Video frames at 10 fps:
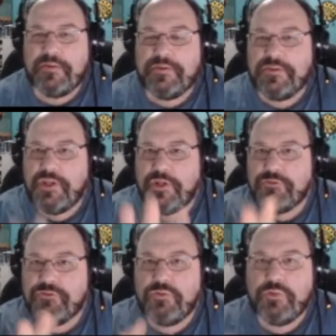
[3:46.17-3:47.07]
you know,
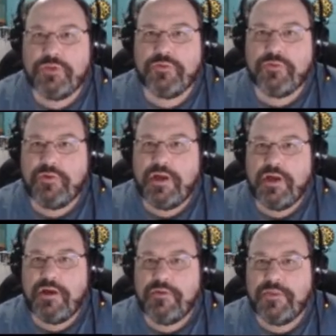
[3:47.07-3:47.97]
tune in
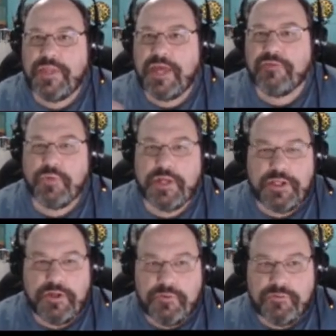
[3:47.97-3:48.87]
uh, the nav
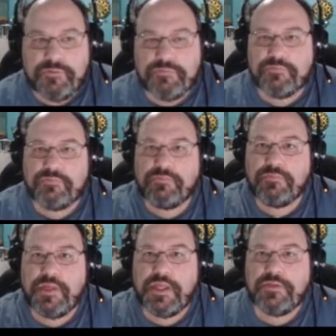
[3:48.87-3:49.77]
radios and
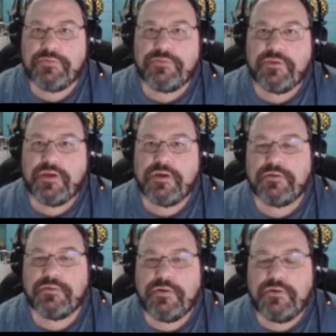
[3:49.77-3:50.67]
and
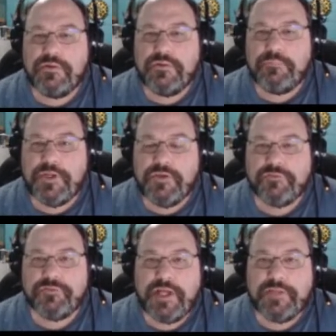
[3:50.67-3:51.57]
uh, make your
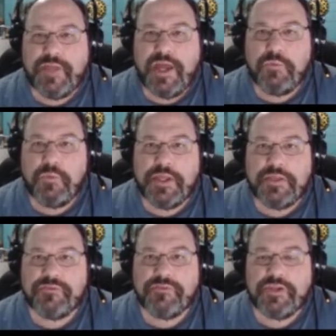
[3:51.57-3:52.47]
flight that way
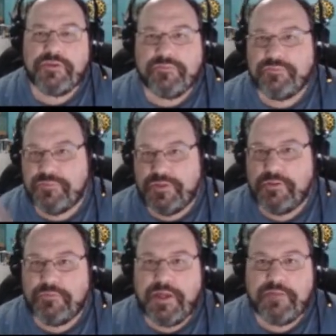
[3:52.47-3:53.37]
instead of you
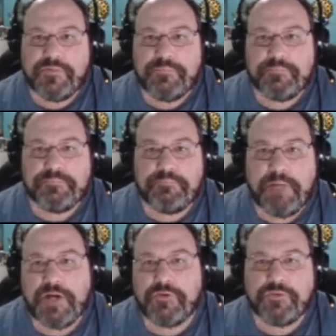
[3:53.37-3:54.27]
know having
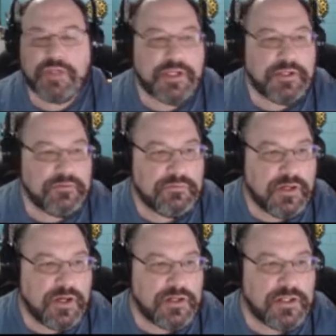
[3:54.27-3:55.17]
modern day
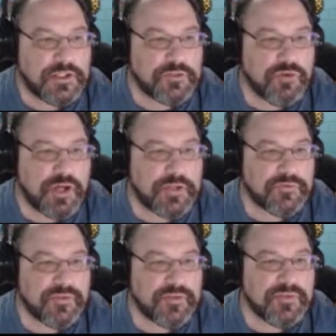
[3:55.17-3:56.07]
uh,
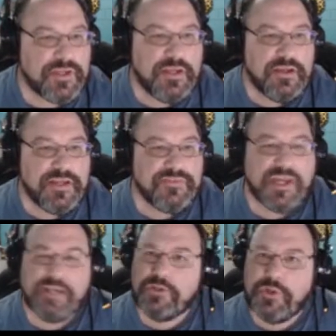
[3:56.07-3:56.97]
electronics. I, it's
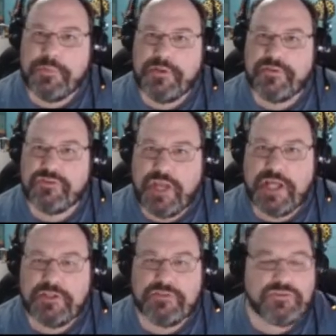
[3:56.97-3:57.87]
got a little bit of a
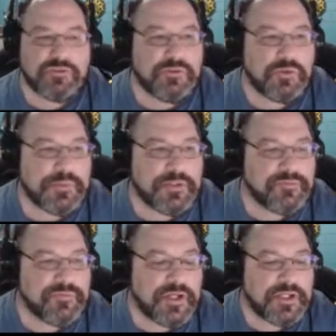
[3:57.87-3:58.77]
challenge and a little bit of
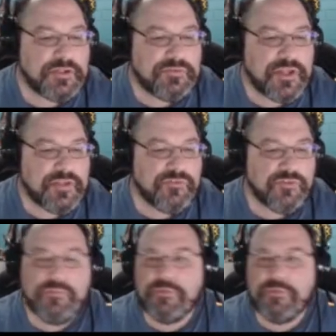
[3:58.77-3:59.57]
fun and, and some